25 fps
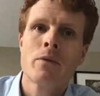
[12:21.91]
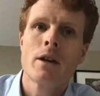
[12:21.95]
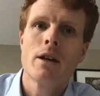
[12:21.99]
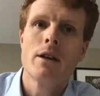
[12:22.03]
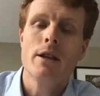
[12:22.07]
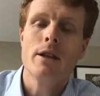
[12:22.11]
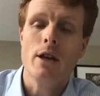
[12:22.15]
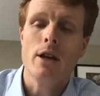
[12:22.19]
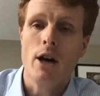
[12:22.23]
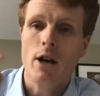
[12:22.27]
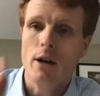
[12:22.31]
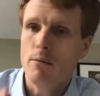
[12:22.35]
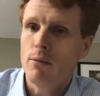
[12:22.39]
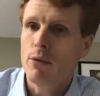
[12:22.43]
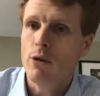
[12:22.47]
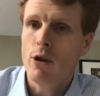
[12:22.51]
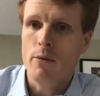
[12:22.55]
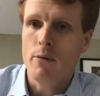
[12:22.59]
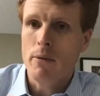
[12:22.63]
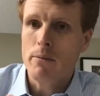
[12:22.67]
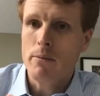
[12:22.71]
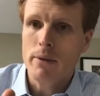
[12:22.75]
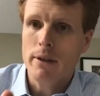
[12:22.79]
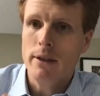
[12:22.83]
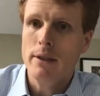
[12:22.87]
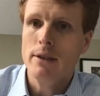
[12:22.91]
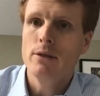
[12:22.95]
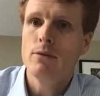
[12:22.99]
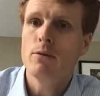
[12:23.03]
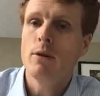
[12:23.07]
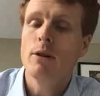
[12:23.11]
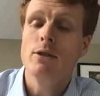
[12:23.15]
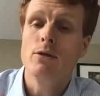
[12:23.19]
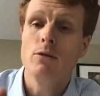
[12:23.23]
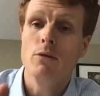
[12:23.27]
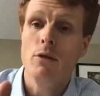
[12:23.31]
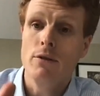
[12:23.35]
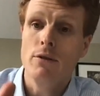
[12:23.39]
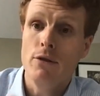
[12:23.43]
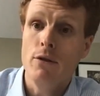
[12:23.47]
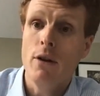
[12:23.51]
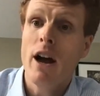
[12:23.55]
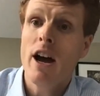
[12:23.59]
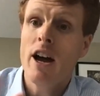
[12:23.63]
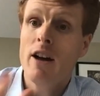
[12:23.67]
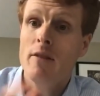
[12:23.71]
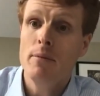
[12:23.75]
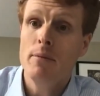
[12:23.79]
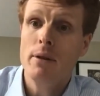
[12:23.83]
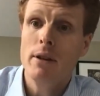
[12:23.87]
the unemployment piece, right? So if you
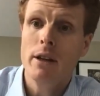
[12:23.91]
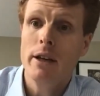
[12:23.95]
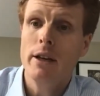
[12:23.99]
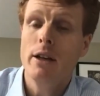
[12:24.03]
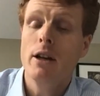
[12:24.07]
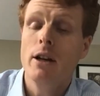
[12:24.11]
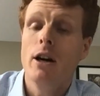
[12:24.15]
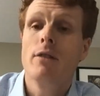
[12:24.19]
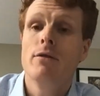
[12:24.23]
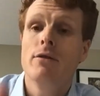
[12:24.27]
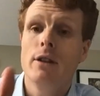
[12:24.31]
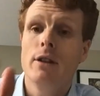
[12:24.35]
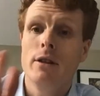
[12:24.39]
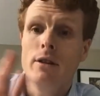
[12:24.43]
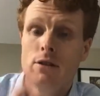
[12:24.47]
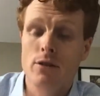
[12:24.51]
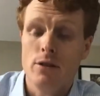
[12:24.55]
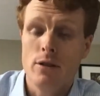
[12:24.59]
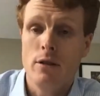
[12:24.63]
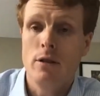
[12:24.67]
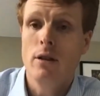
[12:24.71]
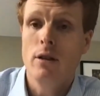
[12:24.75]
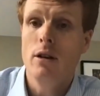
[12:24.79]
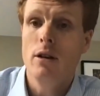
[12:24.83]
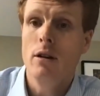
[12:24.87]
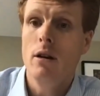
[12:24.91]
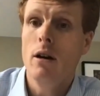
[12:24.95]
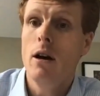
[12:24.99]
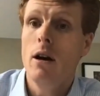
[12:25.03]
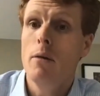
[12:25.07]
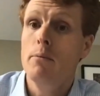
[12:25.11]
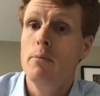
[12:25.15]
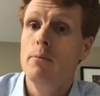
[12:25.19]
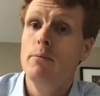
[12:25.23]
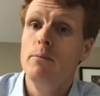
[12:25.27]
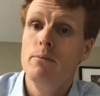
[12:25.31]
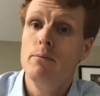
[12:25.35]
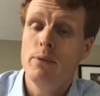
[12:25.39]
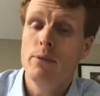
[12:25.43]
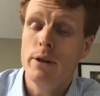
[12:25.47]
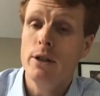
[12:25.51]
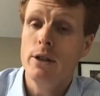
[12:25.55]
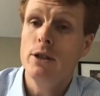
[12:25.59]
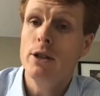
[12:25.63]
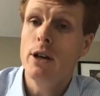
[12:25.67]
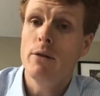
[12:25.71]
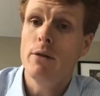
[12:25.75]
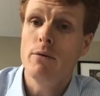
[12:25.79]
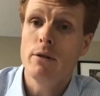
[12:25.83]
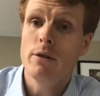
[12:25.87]
have been laid off, that there's a pretty
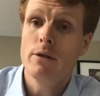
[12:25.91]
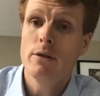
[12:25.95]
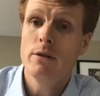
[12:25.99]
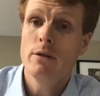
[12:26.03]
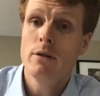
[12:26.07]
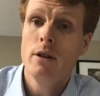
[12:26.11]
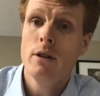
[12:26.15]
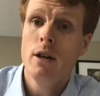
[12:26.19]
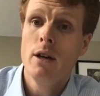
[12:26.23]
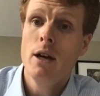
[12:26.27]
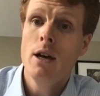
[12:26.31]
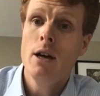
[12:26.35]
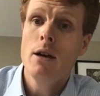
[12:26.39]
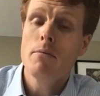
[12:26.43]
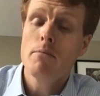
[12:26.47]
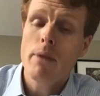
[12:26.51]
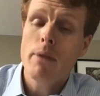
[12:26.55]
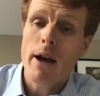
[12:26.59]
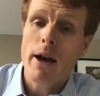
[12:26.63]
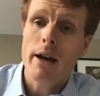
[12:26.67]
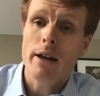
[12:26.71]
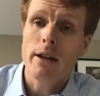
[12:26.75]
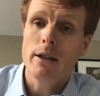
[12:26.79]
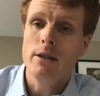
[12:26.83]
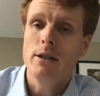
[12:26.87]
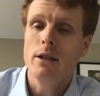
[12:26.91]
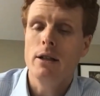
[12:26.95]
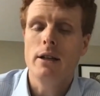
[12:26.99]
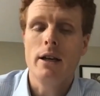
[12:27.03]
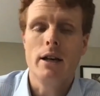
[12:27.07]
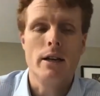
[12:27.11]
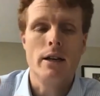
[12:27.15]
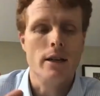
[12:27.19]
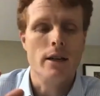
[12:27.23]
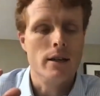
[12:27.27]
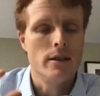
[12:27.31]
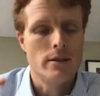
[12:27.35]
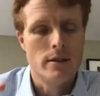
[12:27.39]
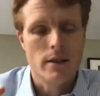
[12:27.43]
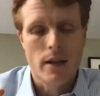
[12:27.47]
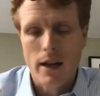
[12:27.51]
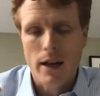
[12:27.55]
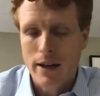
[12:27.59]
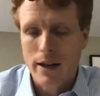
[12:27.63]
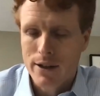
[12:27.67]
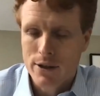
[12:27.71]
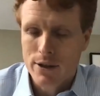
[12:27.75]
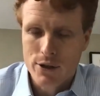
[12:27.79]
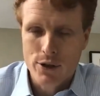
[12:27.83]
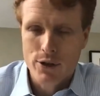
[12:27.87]
generous package. Again, it's
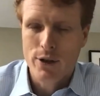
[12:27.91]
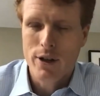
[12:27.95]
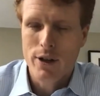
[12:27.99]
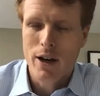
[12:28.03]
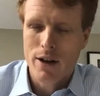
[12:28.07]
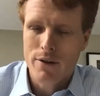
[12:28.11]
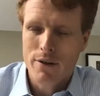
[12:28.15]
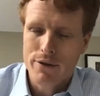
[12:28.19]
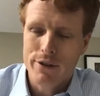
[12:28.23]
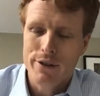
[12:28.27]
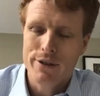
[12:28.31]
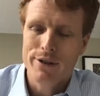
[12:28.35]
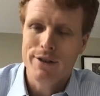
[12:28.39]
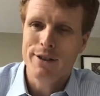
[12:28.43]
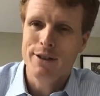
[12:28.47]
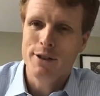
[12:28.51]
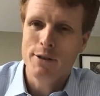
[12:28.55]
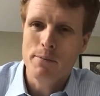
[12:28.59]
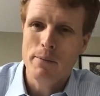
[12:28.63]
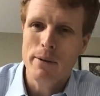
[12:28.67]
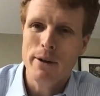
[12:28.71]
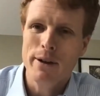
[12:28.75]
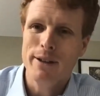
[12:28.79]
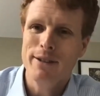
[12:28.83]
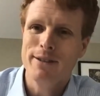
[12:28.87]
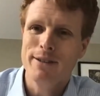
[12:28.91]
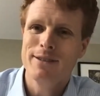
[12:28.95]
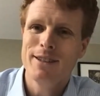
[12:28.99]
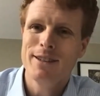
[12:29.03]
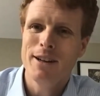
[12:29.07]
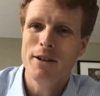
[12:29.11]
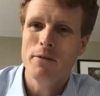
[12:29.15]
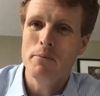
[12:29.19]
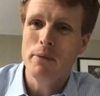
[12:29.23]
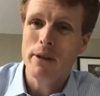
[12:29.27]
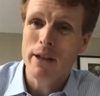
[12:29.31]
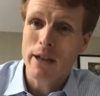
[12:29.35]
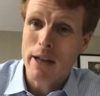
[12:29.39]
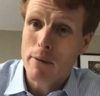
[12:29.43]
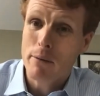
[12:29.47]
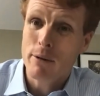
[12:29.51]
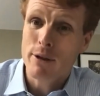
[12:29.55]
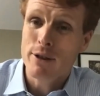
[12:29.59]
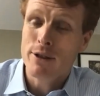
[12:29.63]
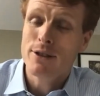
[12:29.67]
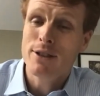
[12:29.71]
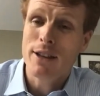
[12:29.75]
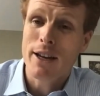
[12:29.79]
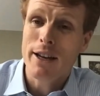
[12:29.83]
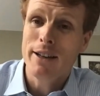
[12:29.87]
not as good, obviously, as being able to
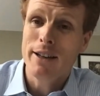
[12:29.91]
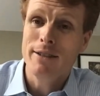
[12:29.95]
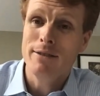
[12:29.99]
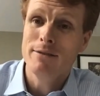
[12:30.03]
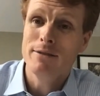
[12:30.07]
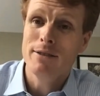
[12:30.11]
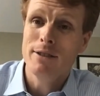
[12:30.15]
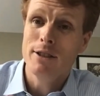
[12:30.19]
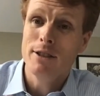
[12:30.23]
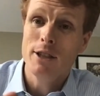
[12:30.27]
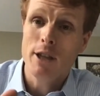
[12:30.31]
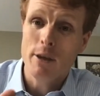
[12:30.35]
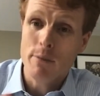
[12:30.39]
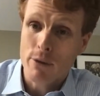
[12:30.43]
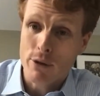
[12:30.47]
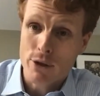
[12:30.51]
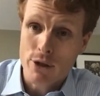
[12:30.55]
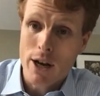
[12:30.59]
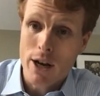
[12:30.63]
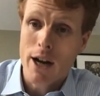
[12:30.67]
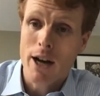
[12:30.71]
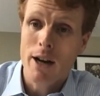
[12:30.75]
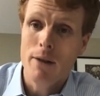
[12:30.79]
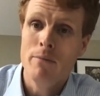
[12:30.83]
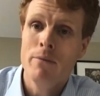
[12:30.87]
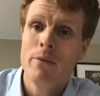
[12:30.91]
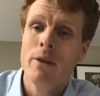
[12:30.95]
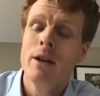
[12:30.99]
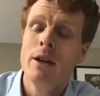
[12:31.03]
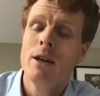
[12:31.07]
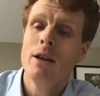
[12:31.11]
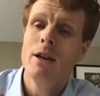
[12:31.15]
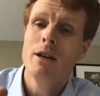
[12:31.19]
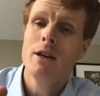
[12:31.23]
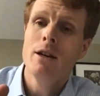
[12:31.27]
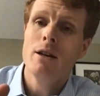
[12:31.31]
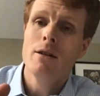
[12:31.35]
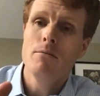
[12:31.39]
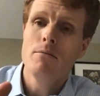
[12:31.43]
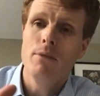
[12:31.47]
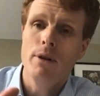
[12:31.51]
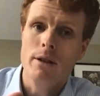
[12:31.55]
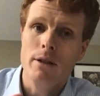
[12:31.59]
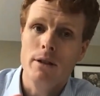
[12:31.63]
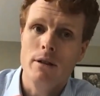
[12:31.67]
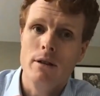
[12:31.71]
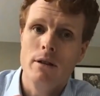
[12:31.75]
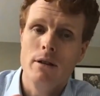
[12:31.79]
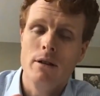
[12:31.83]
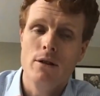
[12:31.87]
stay and keep your job,
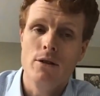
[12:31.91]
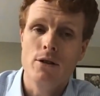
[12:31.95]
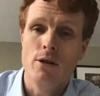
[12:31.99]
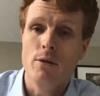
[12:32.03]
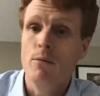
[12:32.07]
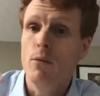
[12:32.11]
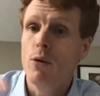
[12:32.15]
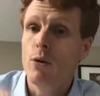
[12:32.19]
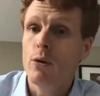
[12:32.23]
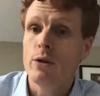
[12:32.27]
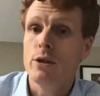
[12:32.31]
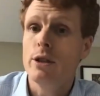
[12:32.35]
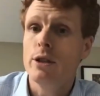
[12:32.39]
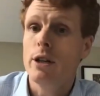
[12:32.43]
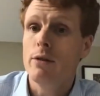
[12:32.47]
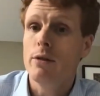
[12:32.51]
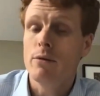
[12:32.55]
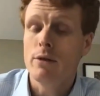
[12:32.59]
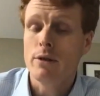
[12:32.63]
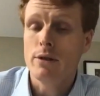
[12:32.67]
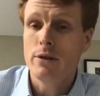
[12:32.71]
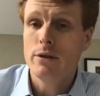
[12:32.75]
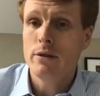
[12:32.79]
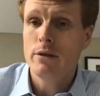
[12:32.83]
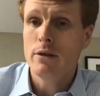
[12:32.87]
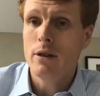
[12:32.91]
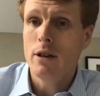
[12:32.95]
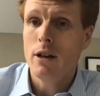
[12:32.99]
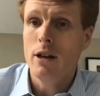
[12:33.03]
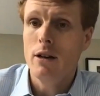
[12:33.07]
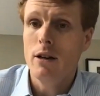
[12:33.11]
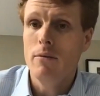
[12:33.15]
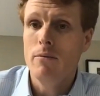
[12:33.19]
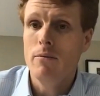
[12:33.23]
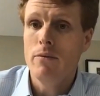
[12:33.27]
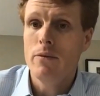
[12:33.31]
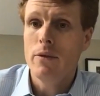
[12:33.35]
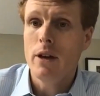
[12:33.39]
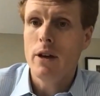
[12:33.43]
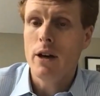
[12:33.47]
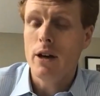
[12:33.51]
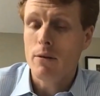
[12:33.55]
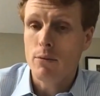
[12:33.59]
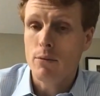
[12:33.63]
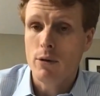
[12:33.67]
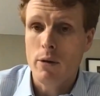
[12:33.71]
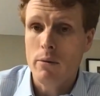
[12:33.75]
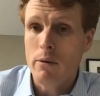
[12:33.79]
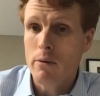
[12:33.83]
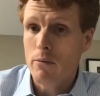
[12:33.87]
but there's a more generous
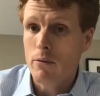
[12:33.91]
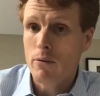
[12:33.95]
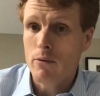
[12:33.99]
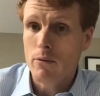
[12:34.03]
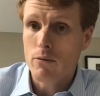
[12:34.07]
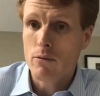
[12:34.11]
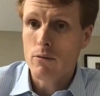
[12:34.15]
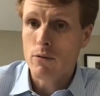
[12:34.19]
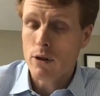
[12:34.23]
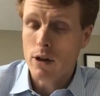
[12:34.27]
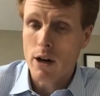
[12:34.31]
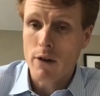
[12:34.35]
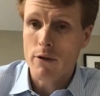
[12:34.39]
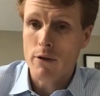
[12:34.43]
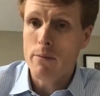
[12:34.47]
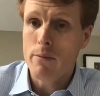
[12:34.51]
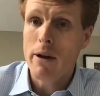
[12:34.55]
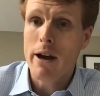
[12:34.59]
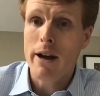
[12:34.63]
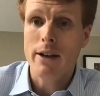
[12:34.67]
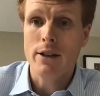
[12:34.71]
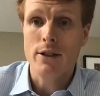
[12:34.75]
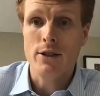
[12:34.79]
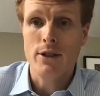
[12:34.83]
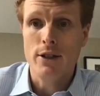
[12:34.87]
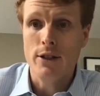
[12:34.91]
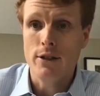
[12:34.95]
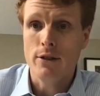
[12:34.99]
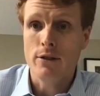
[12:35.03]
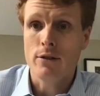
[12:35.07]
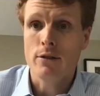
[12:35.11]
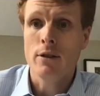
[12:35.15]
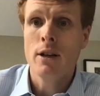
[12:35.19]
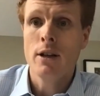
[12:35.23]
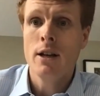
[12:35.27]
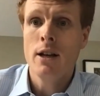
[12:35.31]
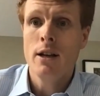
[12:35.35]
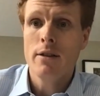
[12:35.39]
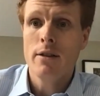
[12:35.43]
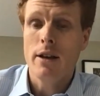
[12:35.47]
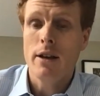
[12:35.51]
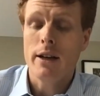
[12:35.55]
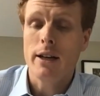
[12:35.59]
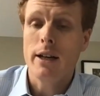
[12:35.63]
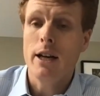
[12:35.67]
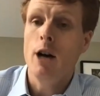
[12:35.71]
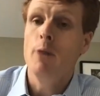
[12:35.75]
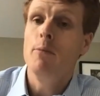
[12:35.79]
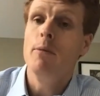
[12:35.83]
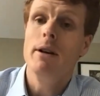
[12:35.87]
unemployment recovery package here that
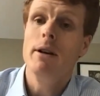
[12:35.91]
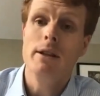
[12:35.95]
can help.